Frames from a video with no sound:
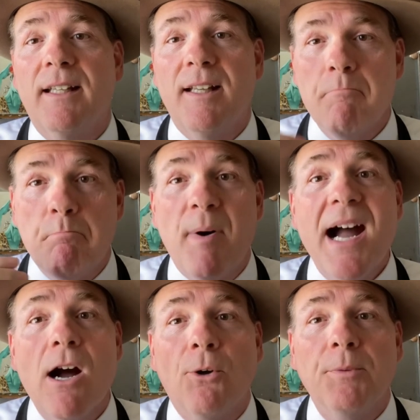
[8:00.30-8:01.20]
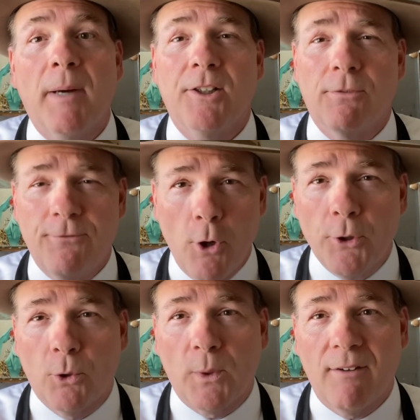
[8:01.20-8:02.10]
and bound by your
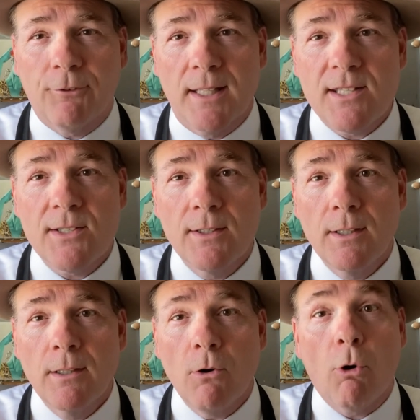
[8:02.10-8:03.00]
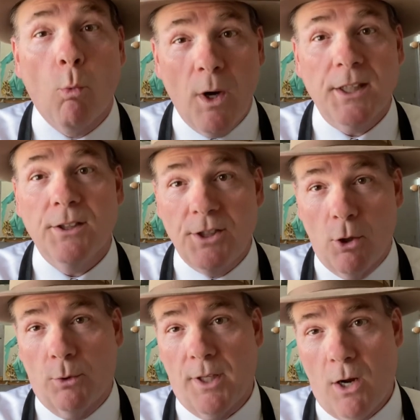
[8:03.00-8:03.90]
photo reference or what you
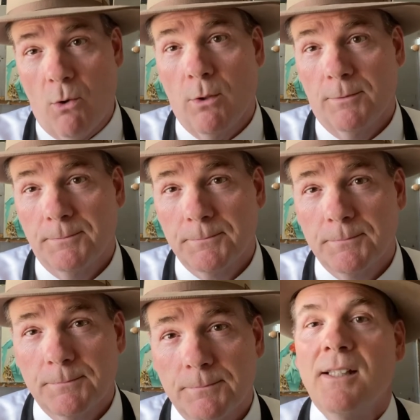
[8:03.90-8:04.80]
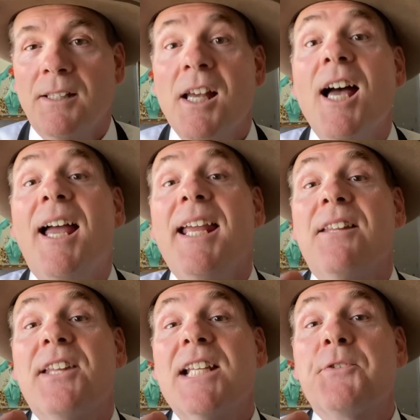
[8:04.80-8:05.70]
don't know. Hey,
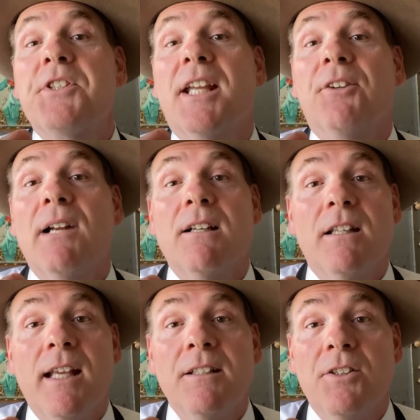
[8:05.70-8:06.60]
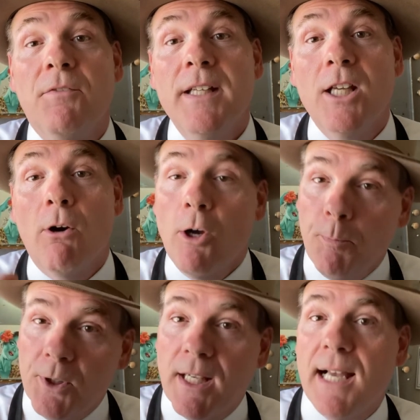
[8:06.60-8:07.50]
thanks for sticking around to the end of the video. I
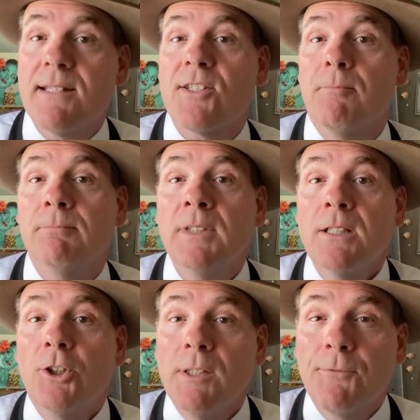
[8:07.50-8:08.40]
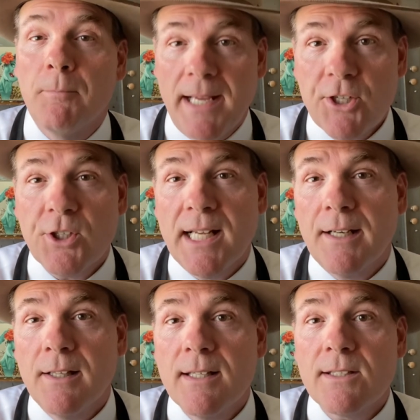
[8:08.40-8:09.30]
hope you got some good information
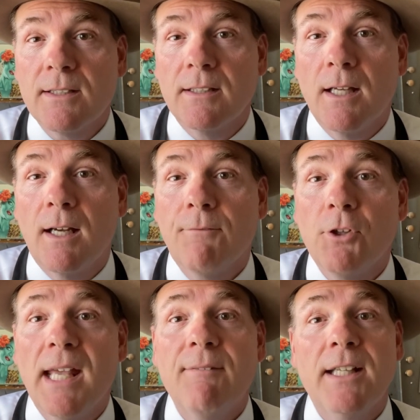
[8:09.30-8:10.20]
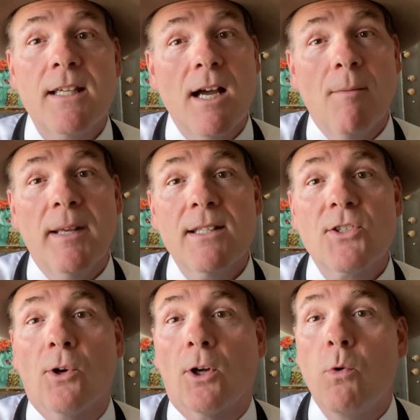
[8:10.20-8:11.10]
out of this. And if you have any
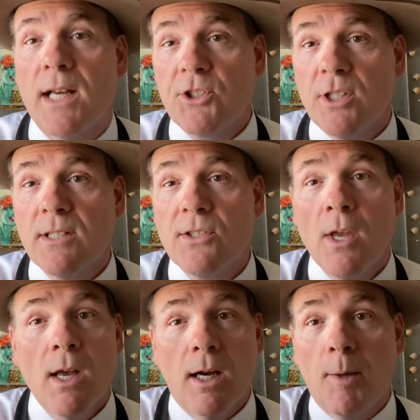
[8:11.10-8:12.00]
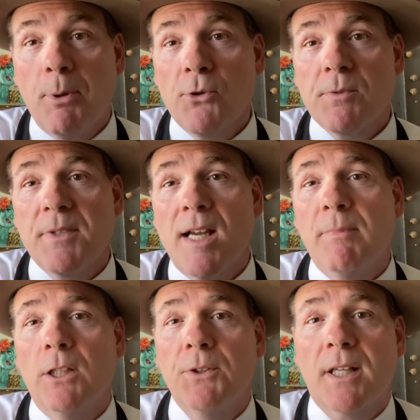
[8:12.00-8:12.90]
comments or questions, post them down
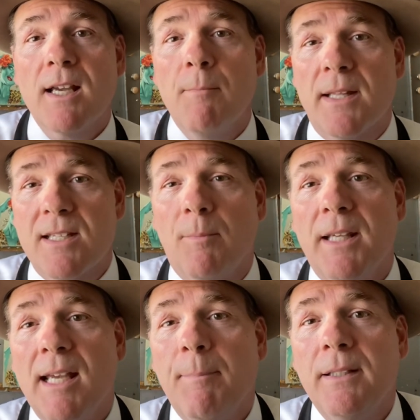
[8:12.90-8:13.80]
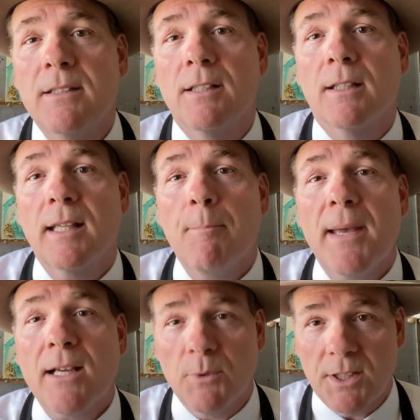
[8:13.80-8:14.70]
below in the comments. I'll be happy to get
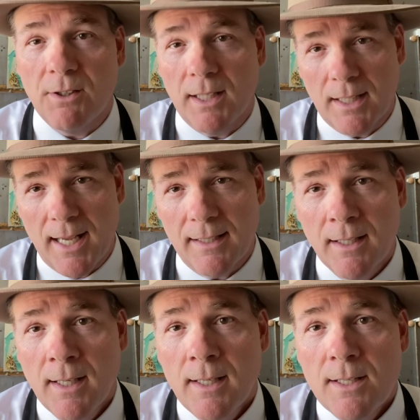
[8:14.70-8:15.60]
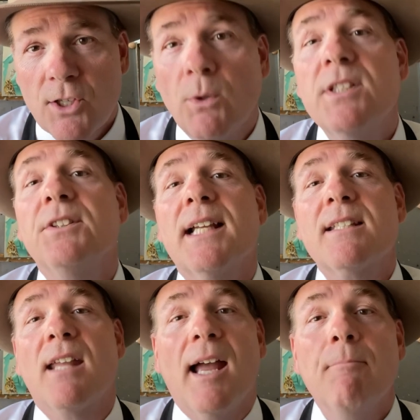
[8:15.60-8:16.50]
back with you on that. So until
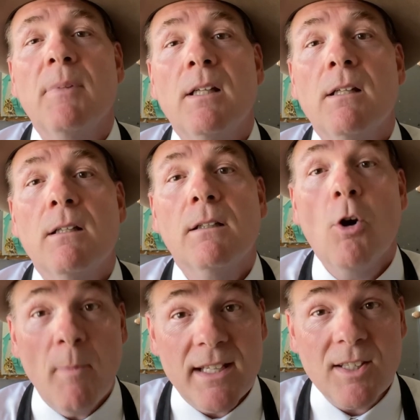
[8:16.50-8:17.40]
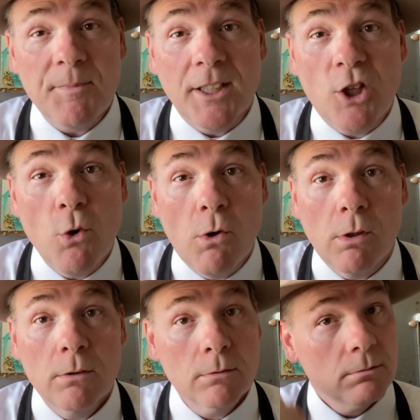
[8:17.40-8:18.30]
next time, go make something
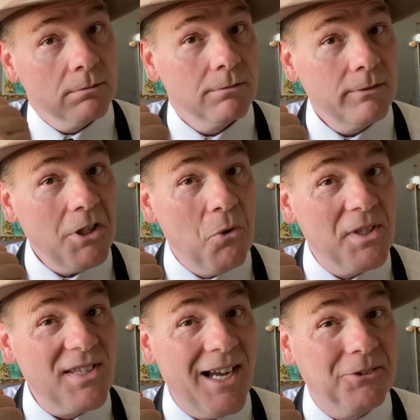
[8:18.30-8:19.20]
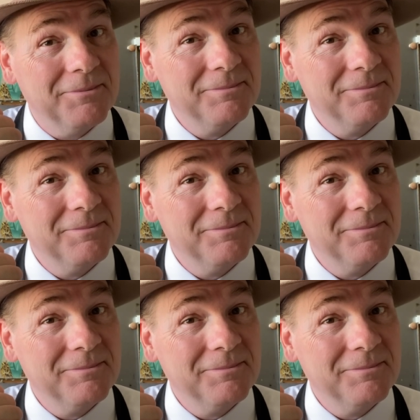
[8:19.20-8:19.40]
cool. Owens out.